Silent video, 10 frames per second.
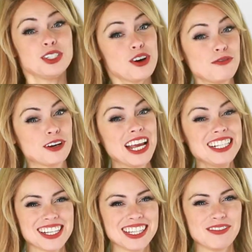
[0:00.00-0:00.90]
Don't
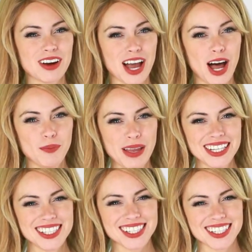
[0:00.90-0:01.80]
forget to leave a
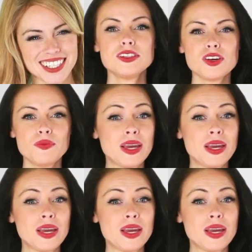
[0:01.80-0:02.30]
comment. Also,